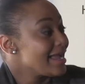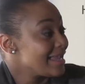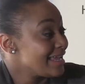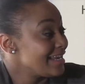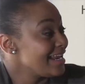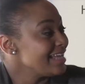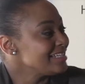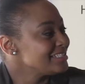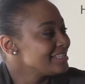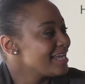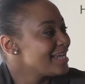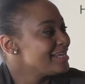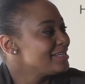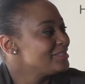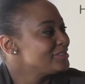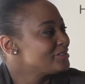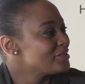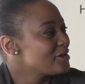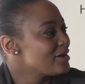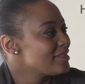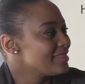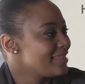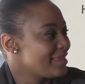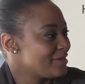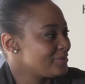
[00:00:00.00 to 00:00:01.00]
Can I challenge
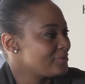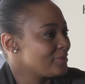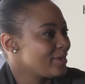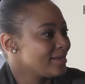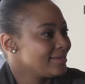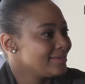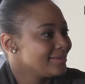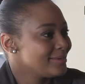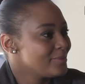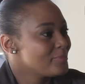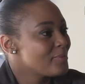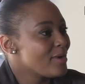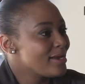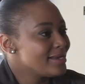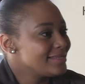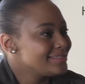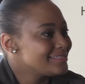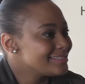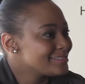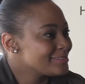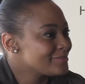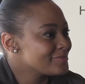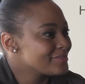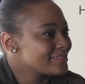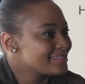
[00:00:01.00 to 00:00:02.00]
you on that one? Sure.
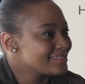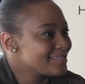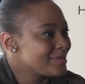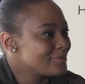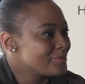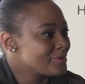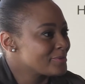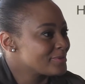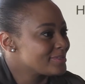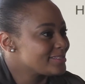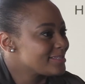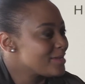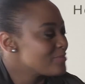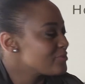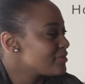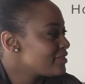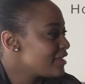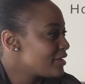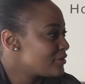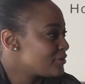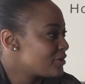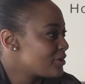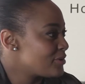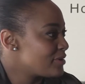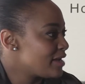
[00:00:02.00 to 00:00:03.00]
Politics of the stomach was something
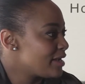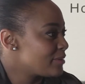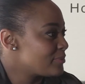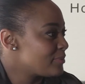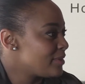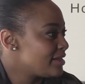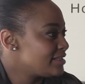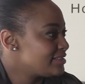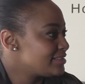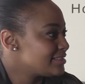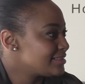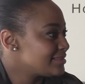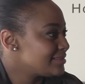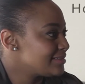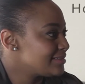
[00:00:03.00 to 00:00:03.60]
that Ronak mentioned.